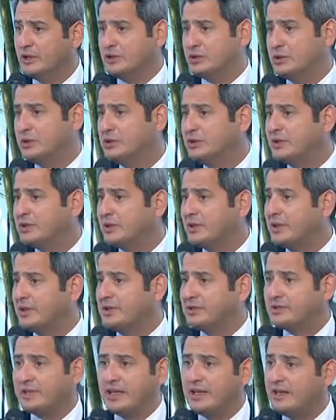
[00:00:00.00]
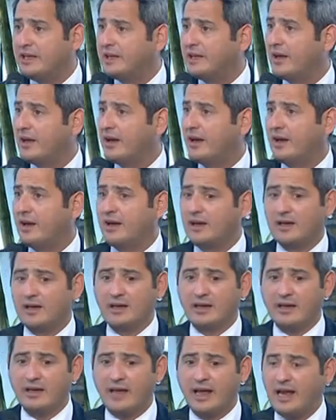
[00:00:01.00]
due to the daily
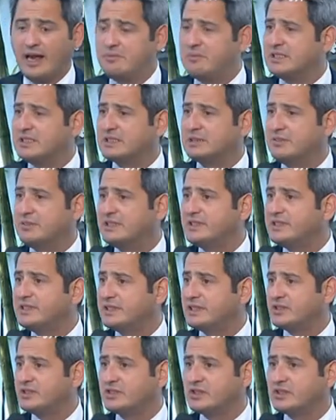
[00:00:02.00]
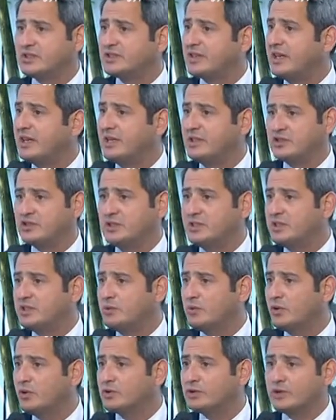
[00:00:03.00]
elements missing, such as clean
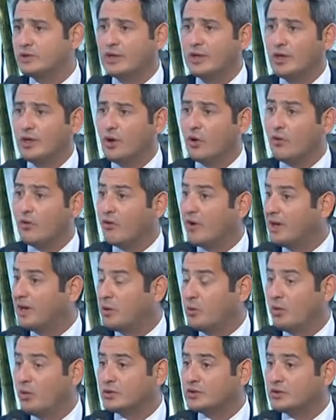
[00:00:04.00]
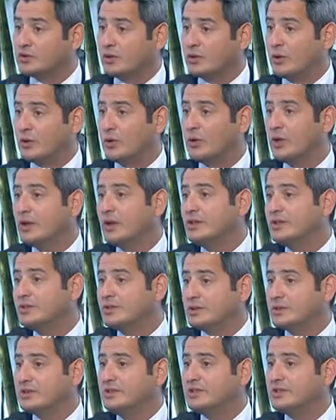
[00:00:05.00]
drinking water or running water at all.
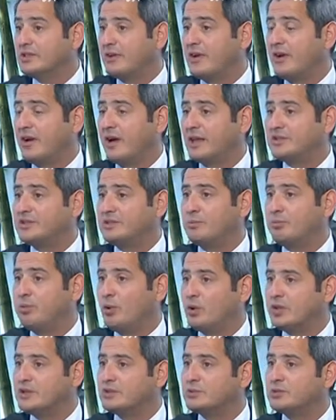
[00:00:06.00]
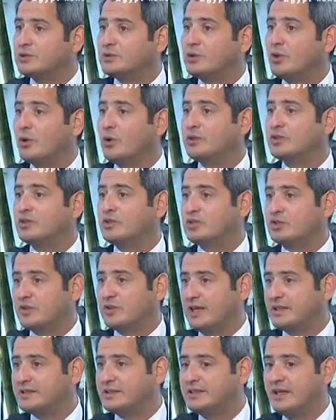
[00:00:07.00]
So these are actually points which we all need to
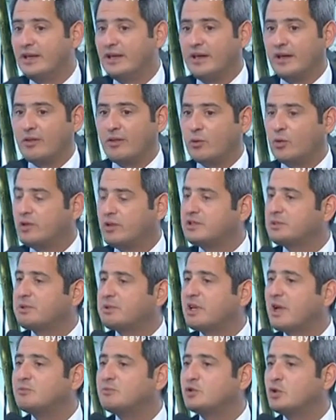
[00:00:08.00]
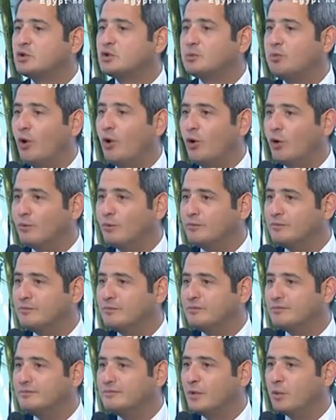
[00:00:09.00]
address. The world has become so small.
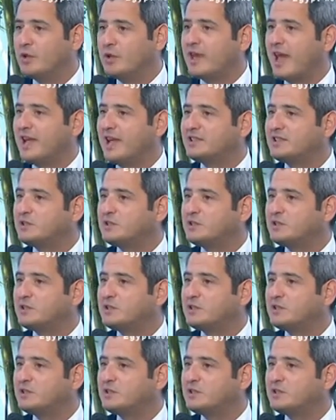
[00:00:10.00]
We can't